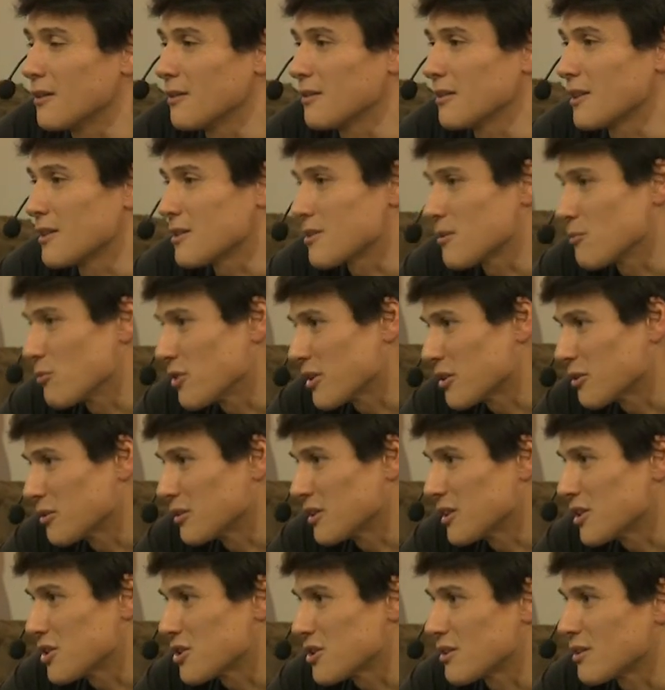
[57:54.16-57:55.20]
Get some
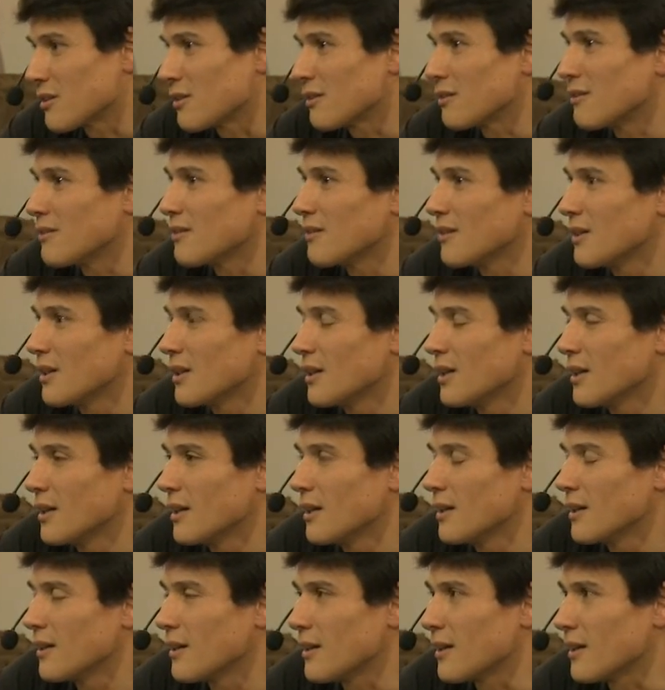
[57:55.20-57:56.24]
recognition,
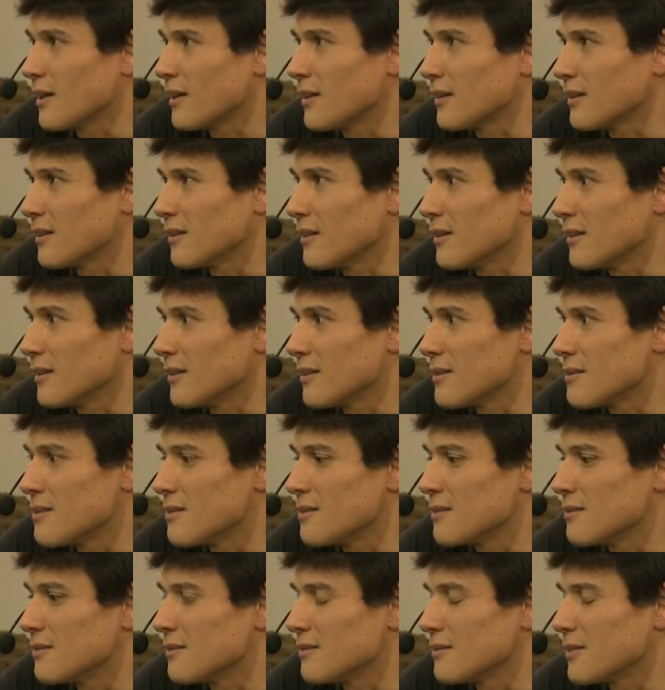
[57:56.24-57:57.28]
and
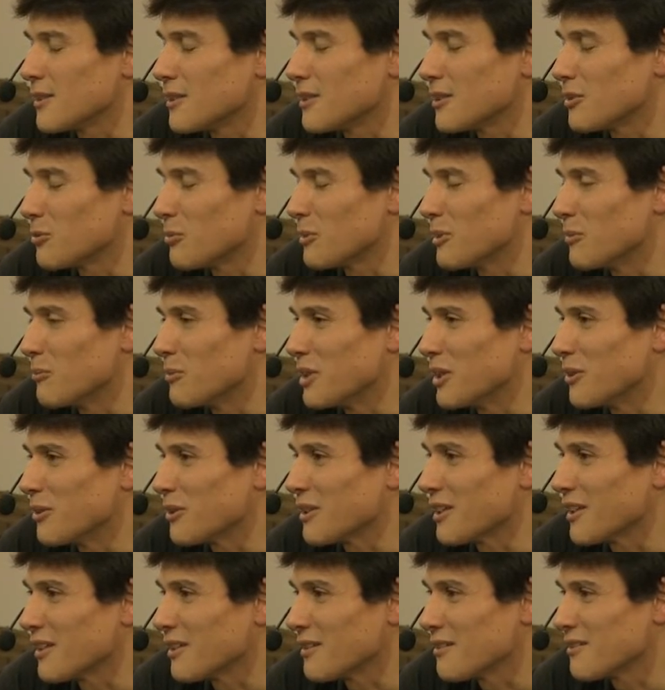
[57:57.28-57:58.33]
it will be
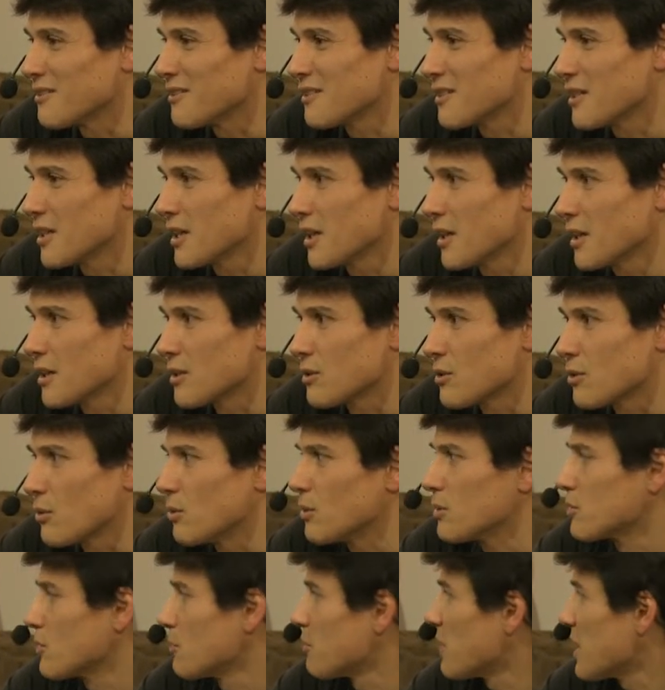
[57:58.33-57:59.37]
okay.
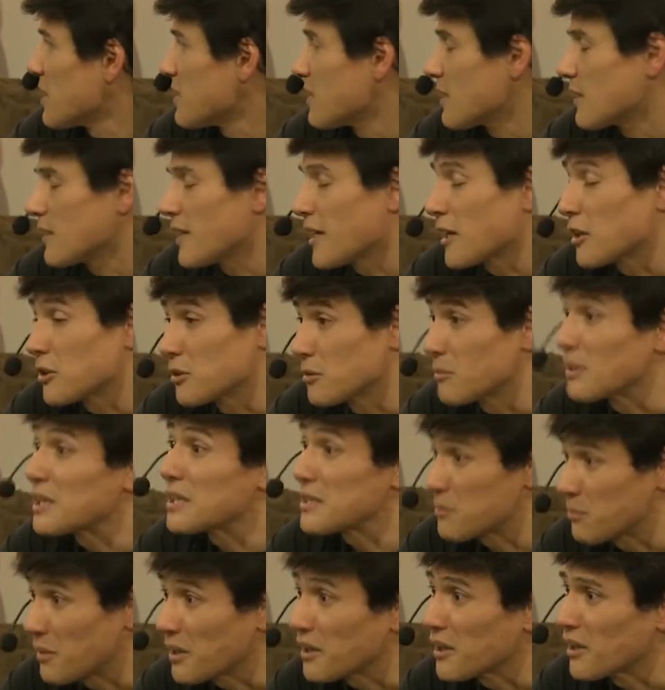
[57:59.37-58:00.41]
So basically,
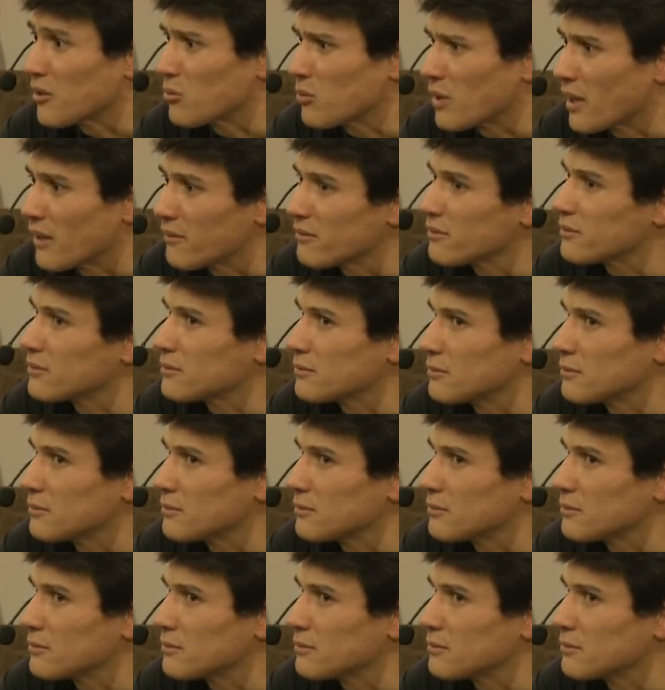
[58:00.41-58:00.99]
economically speaking, we have